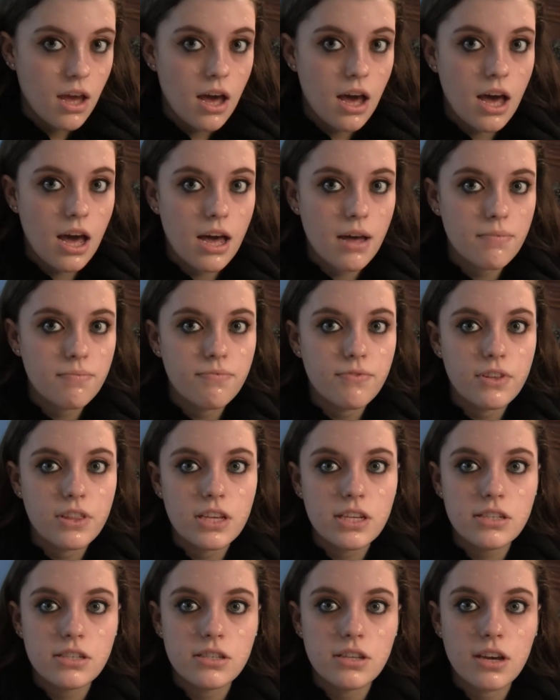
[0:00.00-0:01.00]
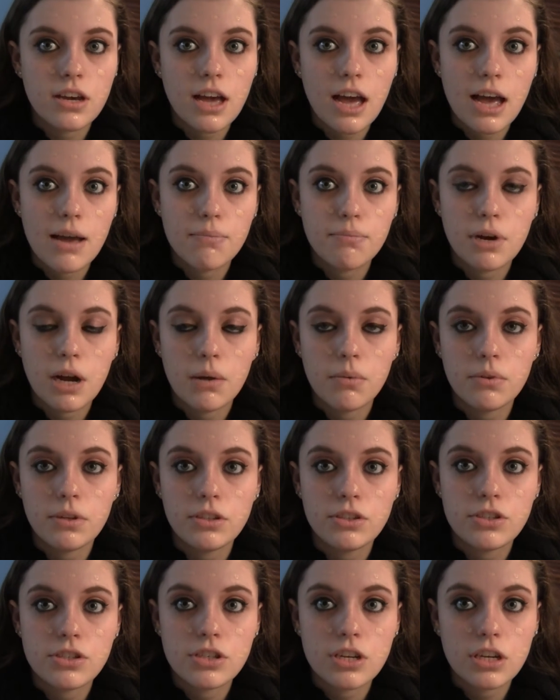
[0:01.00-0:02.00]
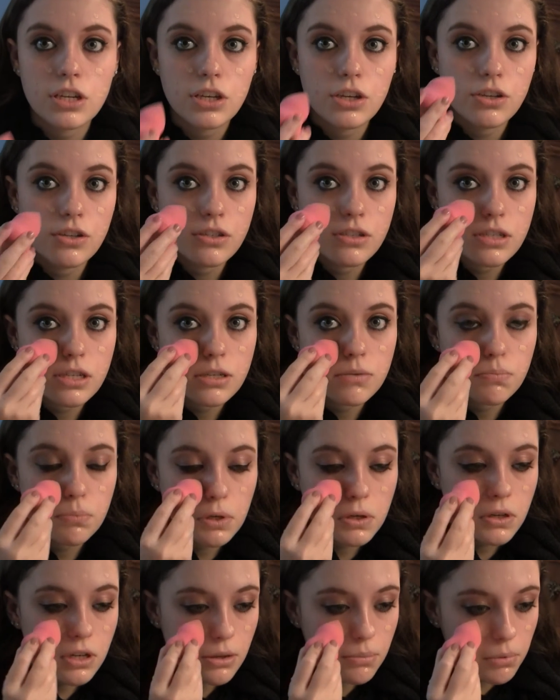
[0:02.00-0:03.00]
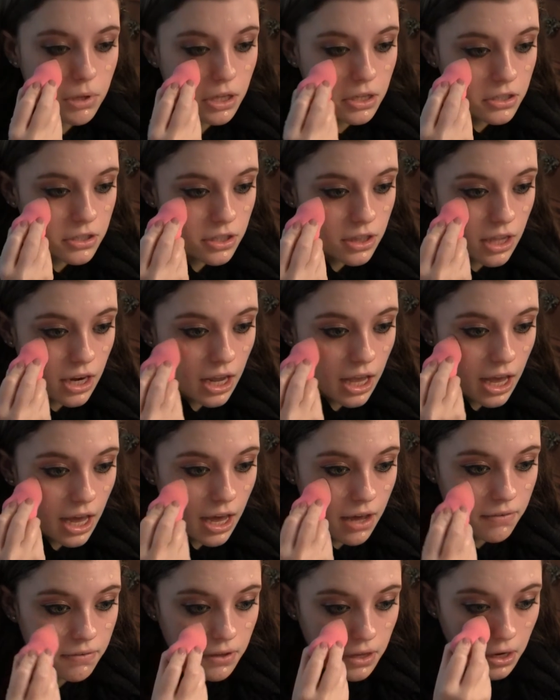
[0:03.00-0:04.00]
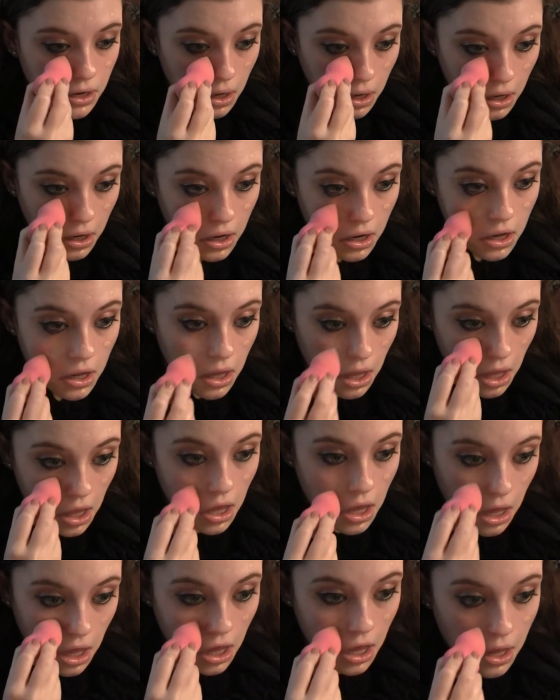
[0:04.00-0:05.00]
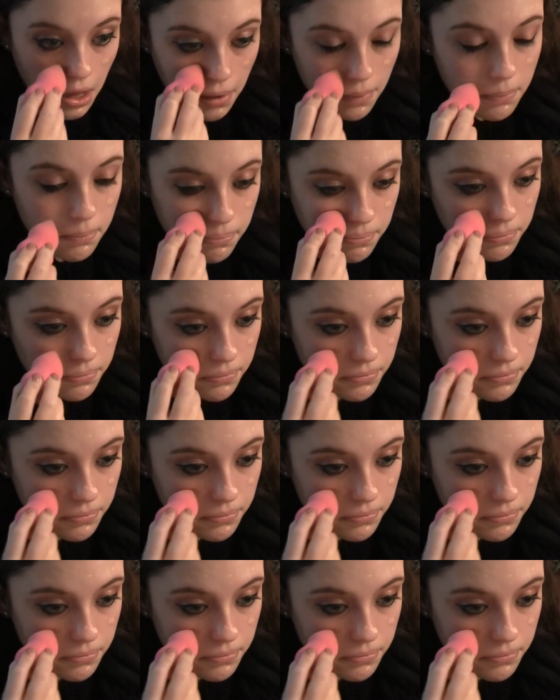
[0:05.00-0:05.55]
For this look, I'm probably just going to use this beauty blender that I have here. I